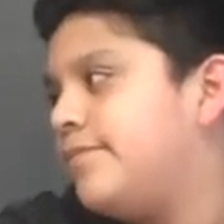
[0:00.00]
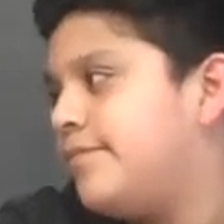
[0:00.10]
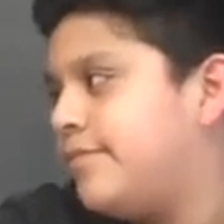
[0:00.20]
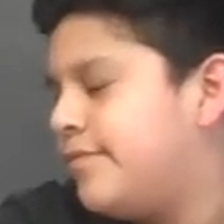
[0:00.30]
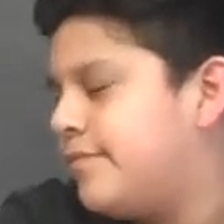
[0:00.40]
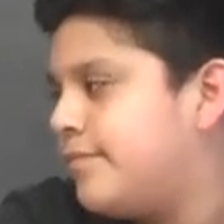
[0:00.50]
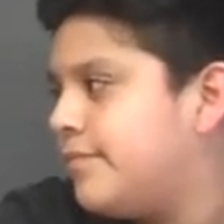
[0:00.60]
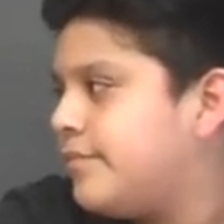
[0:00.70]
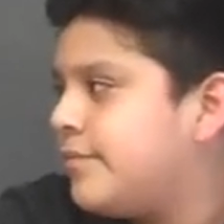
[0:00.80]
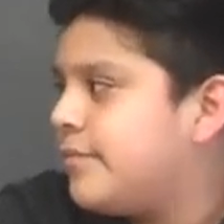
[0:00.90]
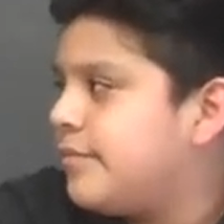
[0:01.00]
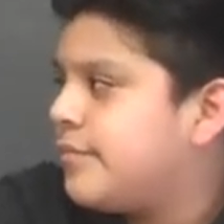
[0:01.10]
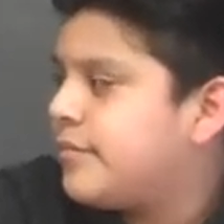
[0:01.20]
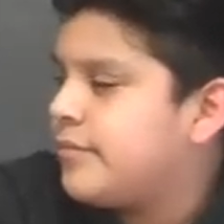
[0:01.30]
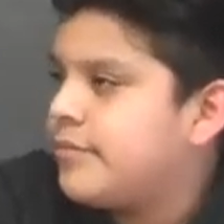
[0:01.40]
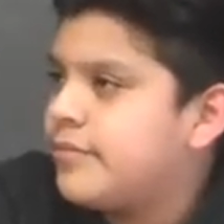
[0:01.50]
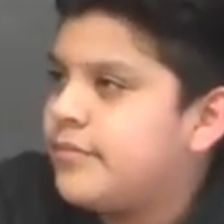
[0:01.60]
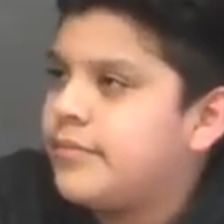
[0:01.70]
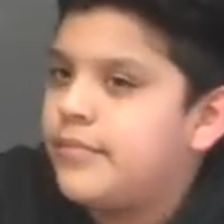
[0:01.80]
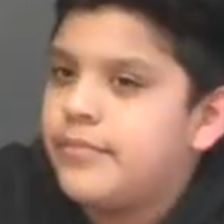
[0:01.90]

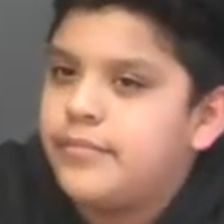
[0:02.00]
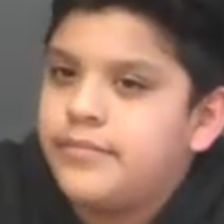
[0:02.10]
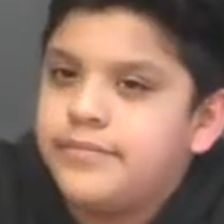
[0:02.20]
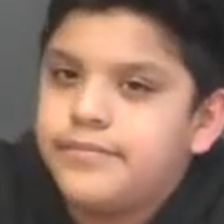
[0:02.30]
The person shown says nothing.